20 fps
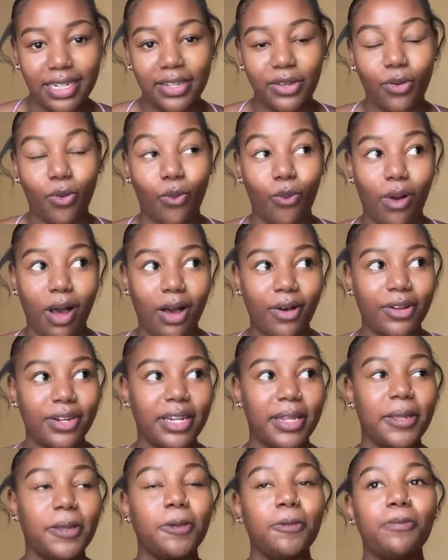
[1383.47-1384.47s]
Wow,
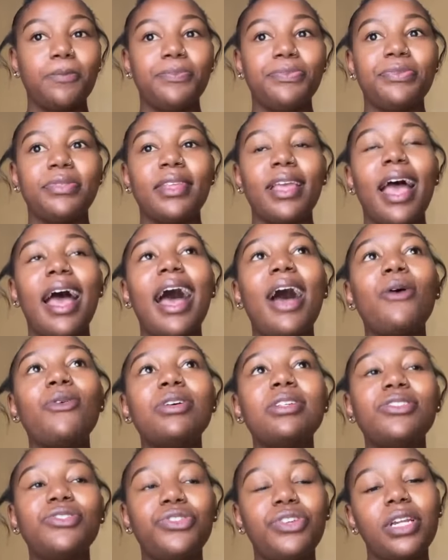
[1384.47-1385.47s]
I
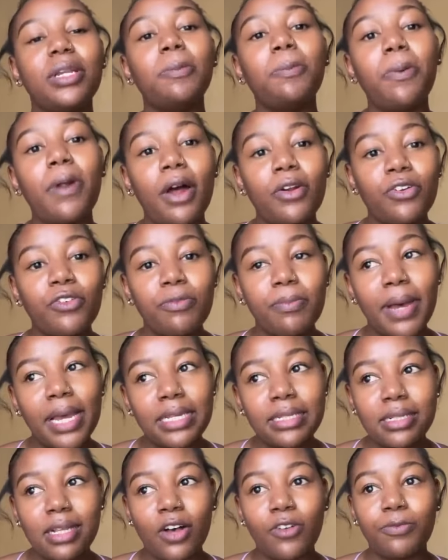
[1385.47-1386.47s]
was really proud of
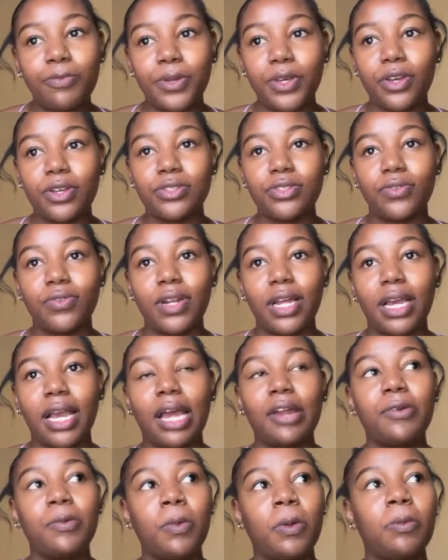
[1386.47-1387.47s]
myself, because of I
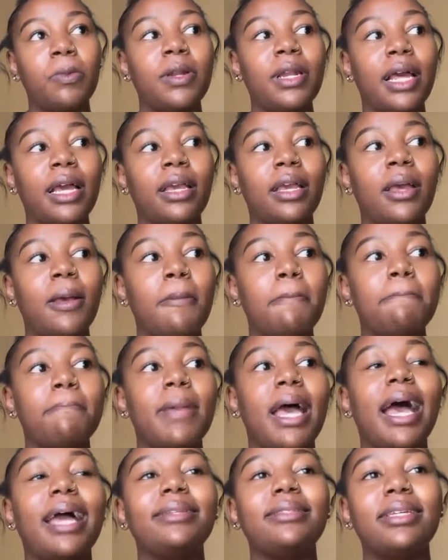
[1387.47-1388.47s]
remember
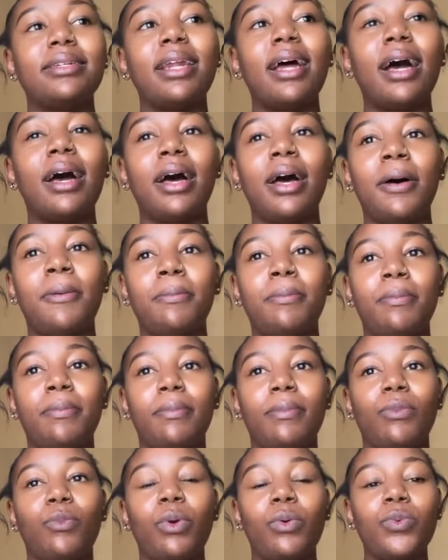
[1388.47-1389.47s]
I did
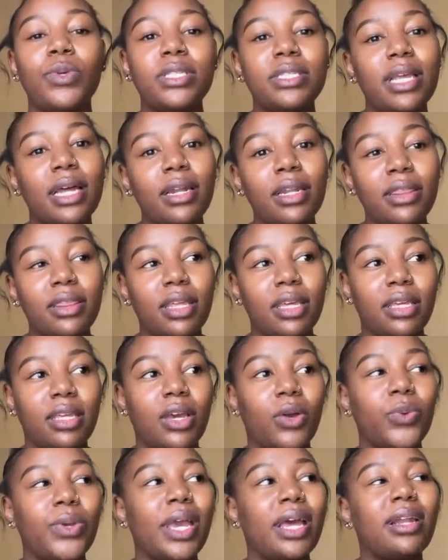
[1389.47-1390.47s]
when we started the year,
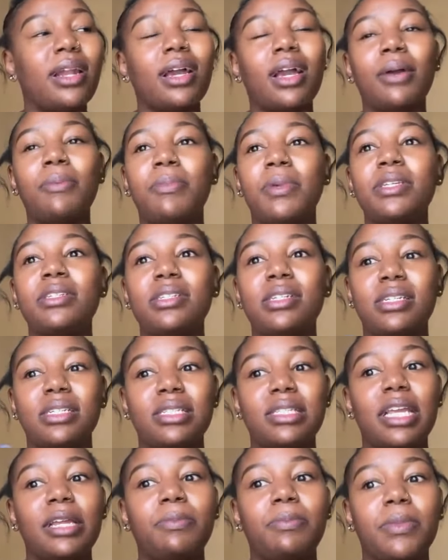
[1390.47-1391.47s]
we had a mission and
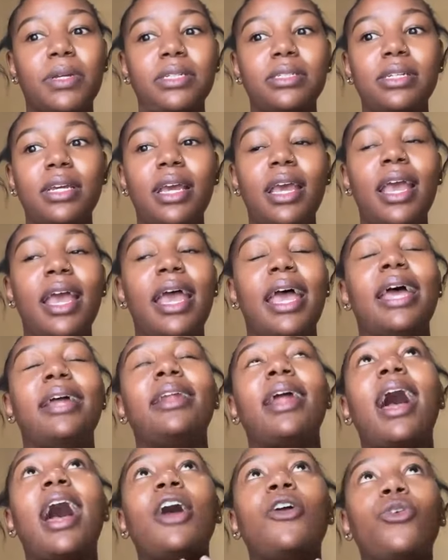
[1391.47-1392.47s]
statement, and
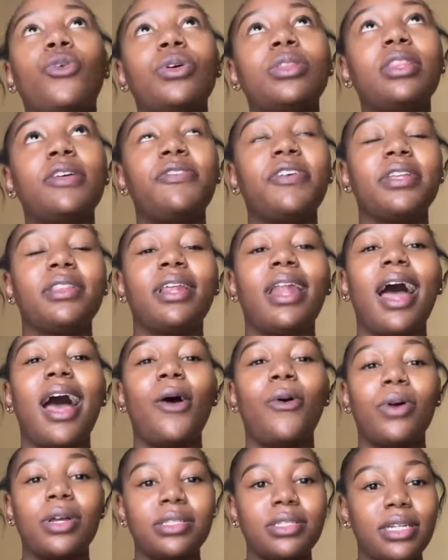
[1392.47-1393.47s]
I wrote the fact that I
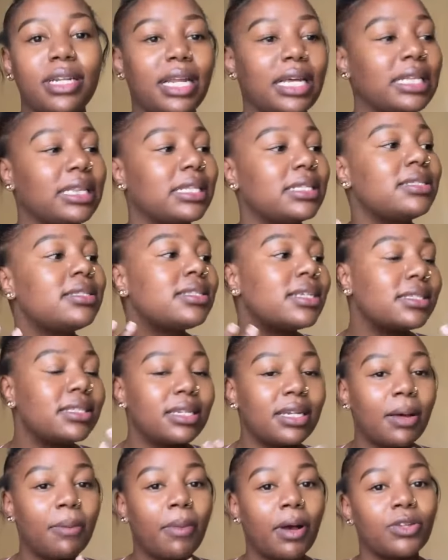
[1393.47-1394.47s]
wanted this certain
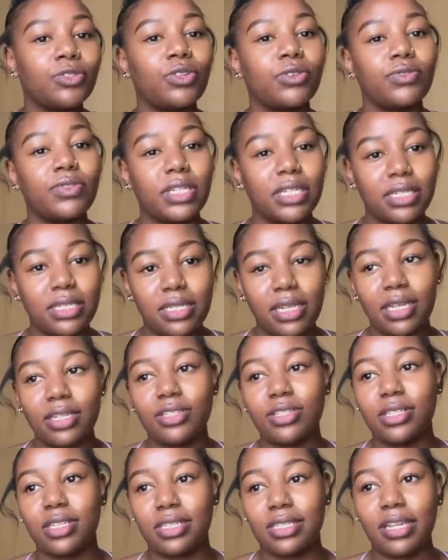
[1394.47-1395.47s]
amount of
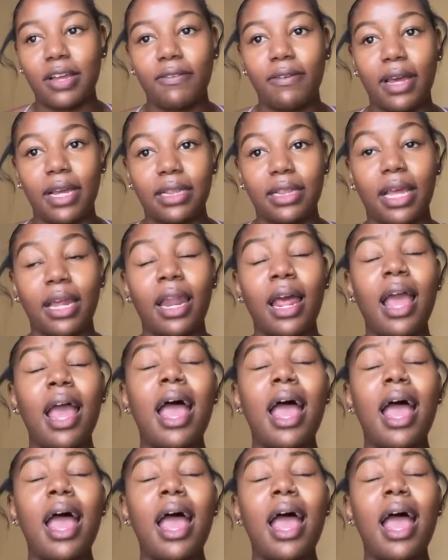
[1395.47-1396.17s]
distinctions and stuff like that.